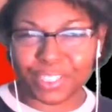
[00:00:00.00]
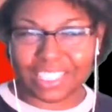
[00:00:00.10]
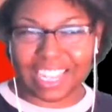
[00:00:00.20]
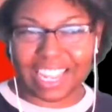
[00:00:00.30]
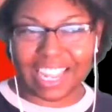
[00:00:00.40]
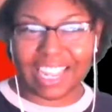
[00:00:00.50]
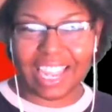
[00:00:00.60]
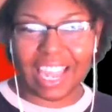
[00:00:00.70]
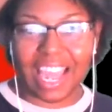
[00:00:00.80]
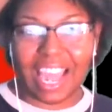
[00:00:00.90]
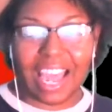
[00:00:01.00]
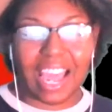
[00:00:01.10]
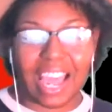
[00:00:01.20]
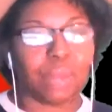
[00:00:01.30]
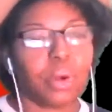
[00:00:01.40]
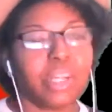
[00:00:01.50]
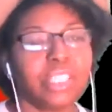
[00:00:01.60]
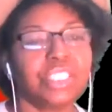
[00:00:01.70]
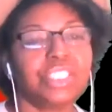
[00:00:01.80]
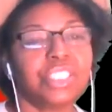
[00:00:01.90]
today and wanted
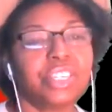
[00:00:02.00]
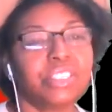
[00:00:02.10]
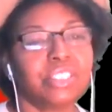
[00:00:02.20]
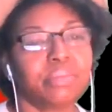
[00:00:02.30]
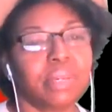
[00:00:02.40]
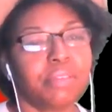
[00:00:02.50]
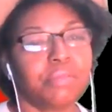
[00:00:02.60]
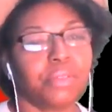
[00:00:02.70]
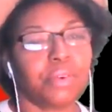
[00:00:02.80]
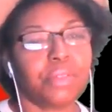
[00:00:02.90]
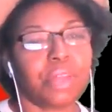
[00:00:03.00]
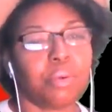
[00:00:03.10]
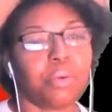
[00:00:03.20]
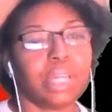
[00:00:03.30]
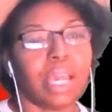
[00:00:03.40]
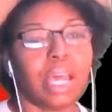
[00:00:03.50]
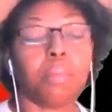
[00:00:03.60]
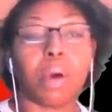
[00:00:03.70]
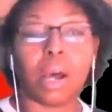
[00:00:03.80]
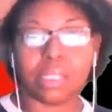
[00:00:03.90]
to share some info that would help
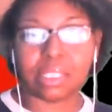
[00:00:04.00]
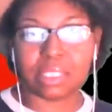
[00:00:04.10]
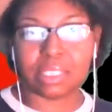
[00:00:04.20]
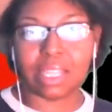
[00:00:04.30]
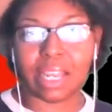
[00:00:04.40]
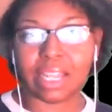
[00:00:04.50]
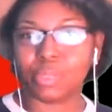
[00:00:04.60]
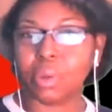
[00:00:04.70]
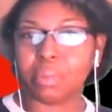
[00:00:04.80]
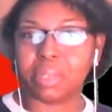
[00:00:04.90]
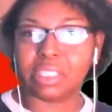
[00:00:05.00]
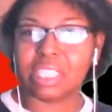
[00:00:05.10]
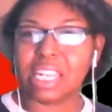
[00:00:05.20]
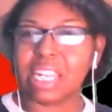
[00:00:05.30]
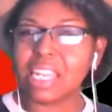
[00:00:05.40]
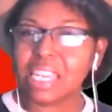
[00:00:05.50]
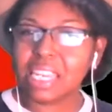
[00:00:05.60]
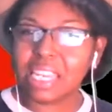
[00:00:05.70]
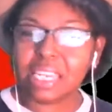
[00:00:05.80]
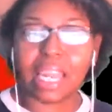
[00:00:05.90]
us as women to
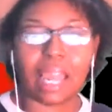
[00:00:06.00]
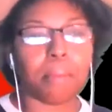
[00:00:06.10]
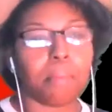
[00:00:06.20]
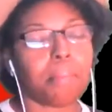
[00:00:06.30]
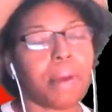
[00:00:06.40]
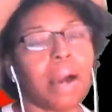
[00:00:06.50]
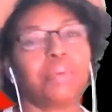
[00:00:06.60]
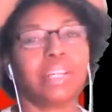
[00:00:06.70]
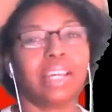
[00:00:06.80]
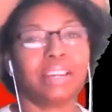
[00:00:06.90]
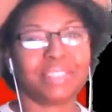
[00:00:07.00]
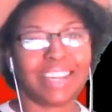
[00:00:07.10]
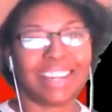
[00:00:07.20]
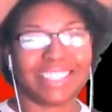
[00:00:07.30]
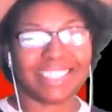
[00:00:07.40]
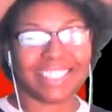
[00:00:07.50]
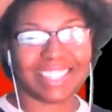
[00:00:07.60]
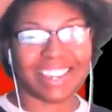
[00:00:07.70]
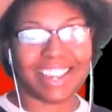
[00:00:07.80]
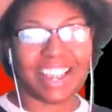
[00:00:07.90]
lead empowered lifestyles.
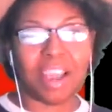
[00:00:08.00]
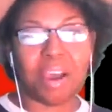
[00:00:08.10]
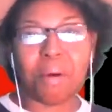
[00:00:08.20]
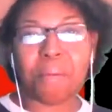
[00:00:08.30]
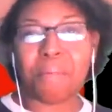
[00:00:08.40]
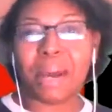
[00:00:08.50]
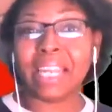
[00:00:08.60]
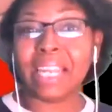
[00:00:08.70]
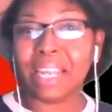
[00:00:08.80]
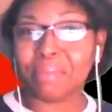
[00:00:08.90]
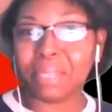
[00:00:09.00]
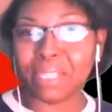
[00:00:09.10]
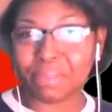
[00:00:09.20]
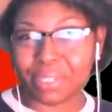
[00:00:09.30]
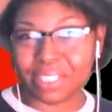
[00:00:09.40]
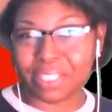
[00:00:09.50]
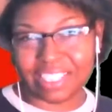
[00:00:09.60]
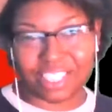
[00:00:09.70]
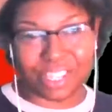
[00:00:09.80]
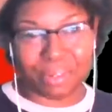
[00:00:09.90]
My name is Marcia
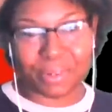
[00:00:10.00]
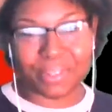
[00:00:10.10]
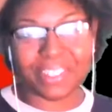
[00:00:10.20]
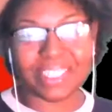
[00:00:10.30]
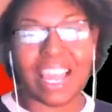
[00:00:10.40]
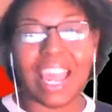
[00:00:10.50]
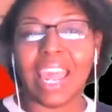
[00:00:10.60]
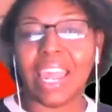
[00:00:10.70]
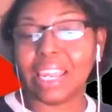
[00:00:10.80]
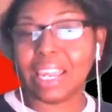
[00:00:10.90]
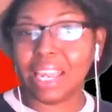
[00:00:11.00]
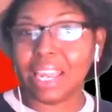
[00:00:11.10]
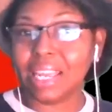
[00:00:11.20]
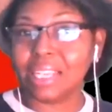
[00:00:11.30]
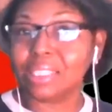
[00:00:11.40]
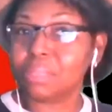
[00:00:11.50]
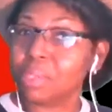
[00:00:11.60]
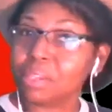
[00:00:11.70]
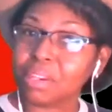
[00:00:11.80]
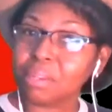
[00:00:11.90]
Chambers, aka
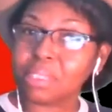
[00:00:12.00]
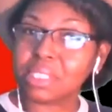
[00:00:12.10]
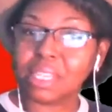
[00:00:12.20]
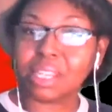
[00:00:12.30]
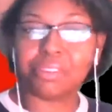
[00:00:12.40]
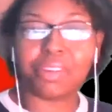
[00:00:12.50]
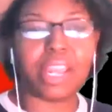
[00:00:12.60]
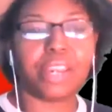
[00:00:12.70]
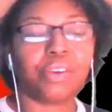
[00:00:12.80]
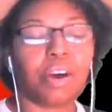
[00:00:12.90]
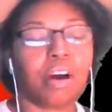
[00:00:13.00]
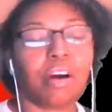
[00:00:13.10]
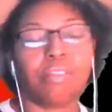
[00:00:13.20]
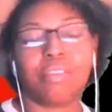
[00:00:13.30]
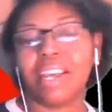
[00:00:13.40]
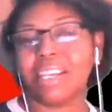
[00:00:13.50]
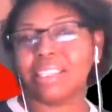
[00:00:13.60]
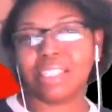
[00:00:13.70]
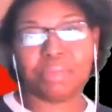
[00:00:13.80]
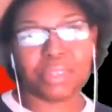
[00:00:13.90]
Speaker MC, creator of
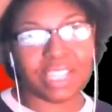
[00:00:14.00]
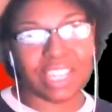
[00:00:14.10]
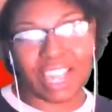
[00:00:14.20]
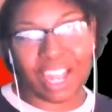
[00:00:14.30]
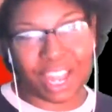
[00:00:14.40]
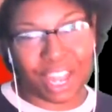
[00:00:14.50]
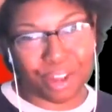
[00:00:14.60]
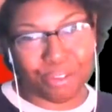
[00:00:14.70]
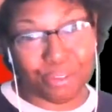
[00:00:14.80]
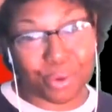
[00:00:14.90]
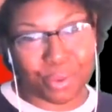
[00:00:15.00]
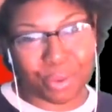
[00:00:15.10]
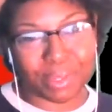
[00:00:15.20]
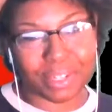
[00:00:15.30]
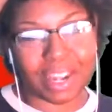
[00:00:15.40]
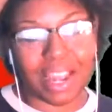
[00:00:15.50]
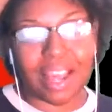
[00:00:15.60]
SWELL for Women.